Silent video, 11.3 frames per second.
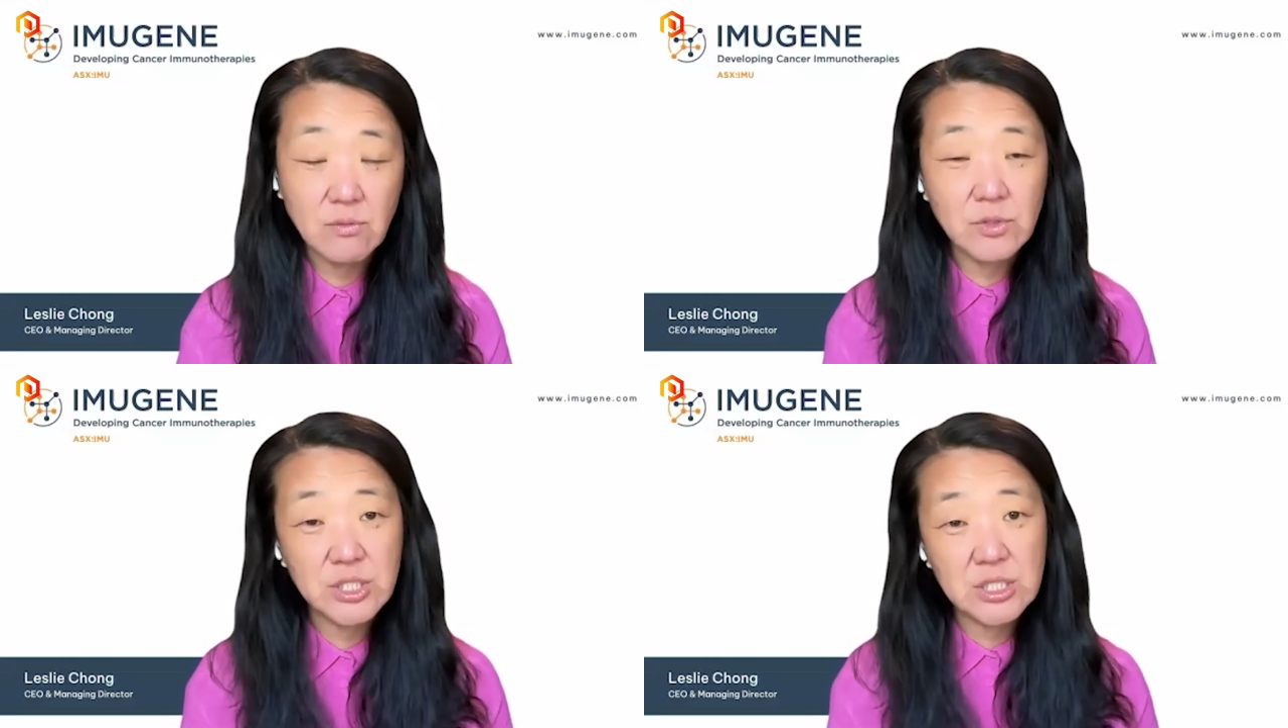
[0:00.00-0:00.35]

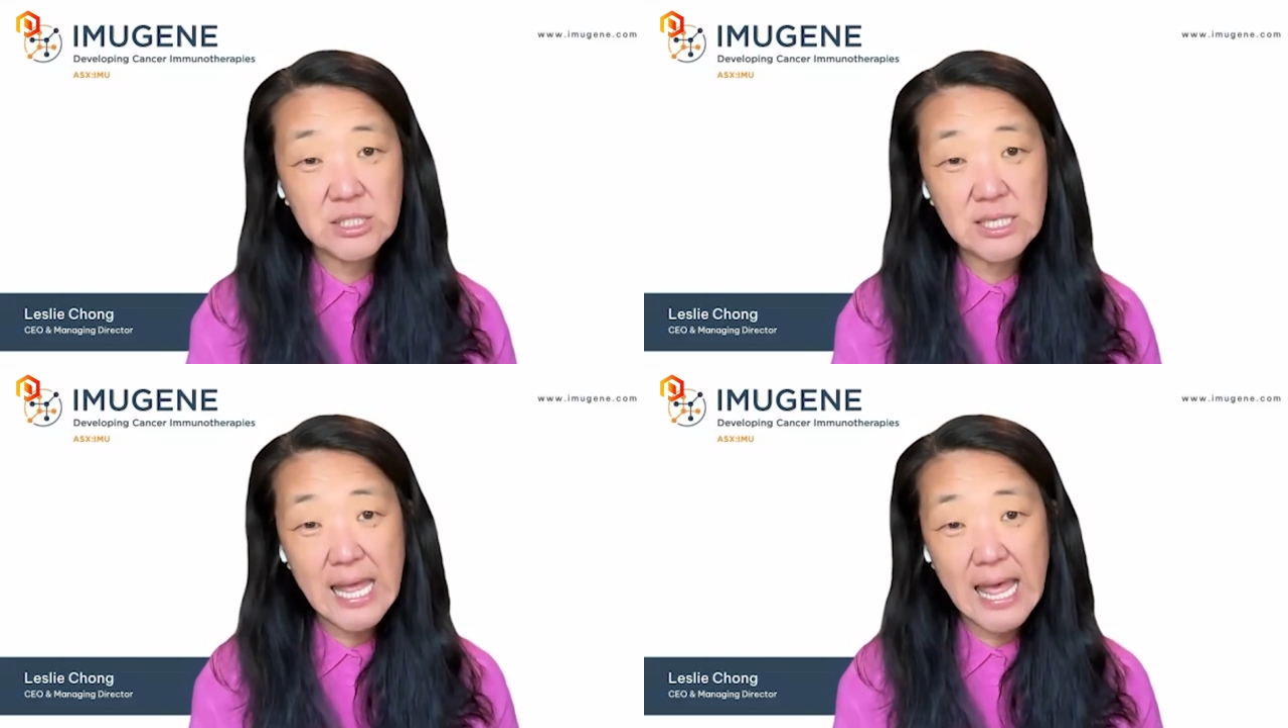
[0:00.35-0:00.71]
which
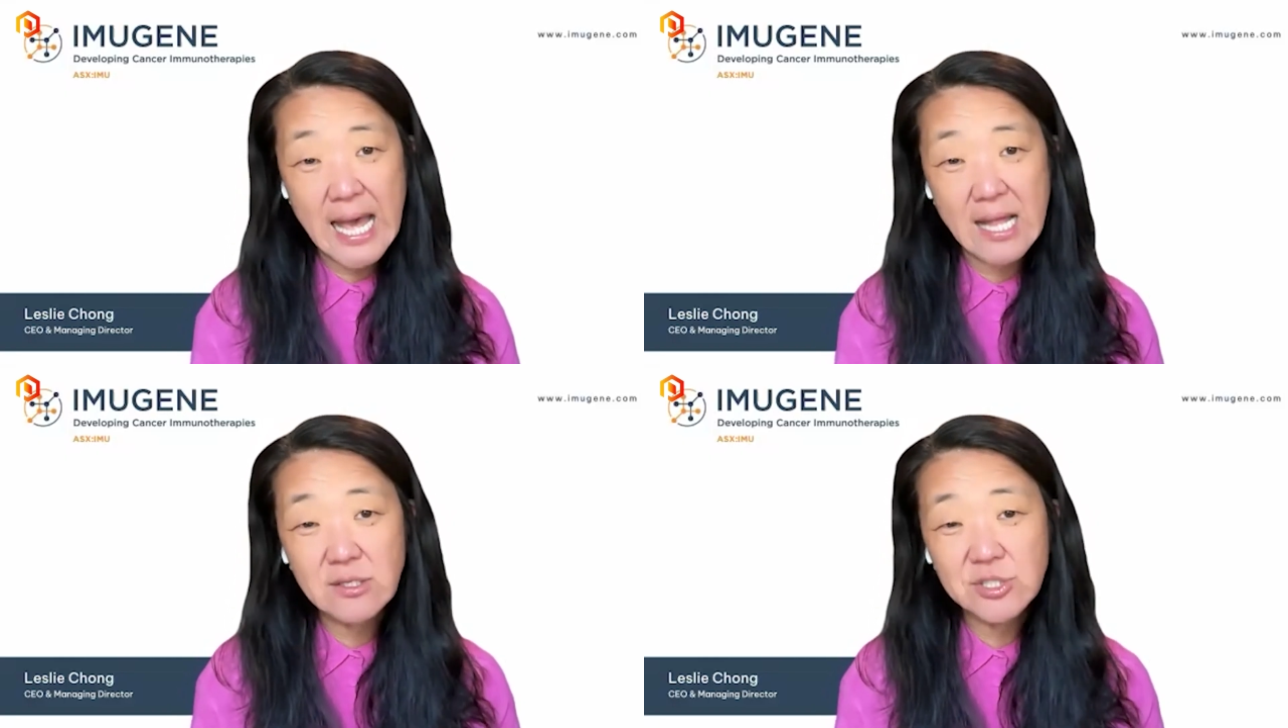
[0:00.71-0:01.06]
is an
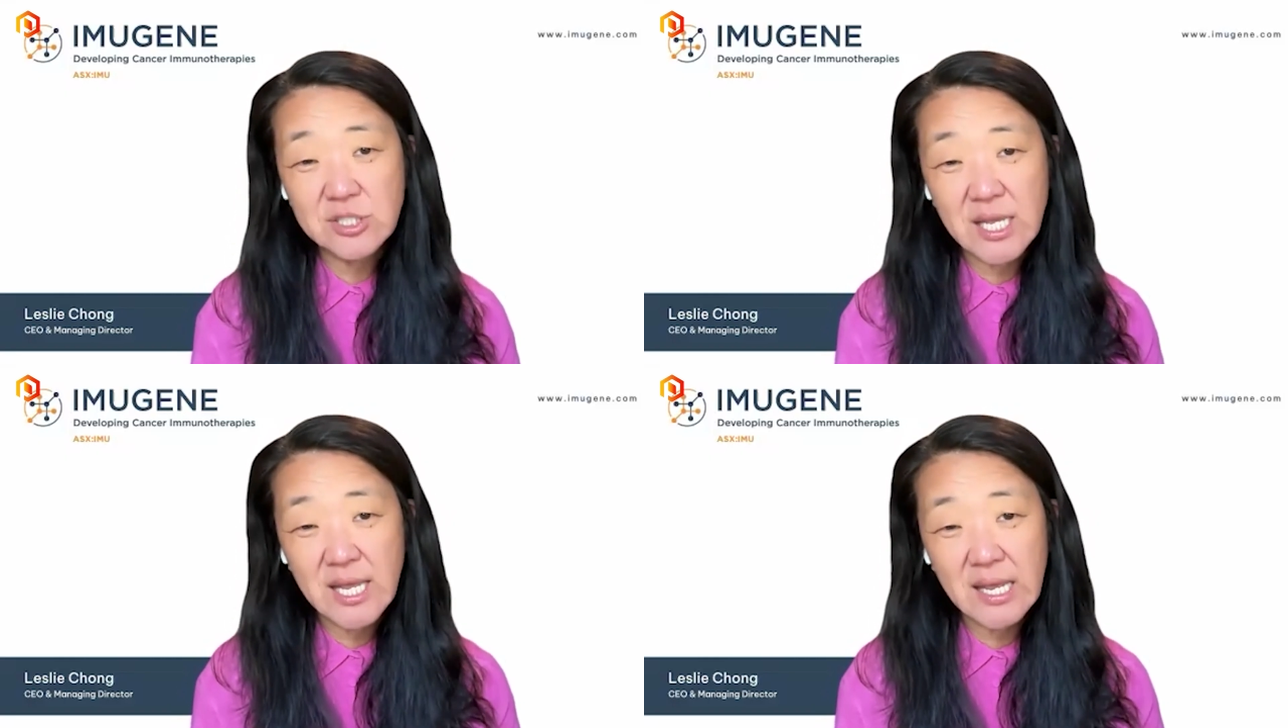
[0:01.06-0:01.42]

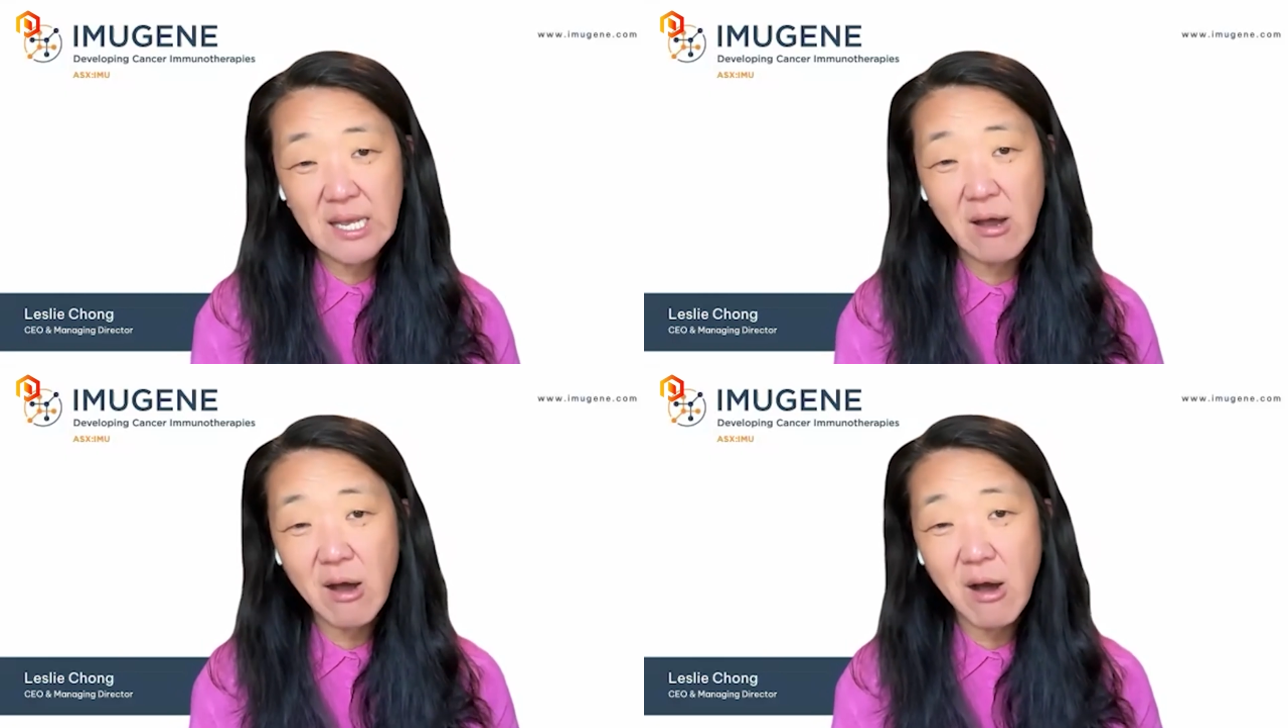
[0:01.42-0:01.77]
allogeneic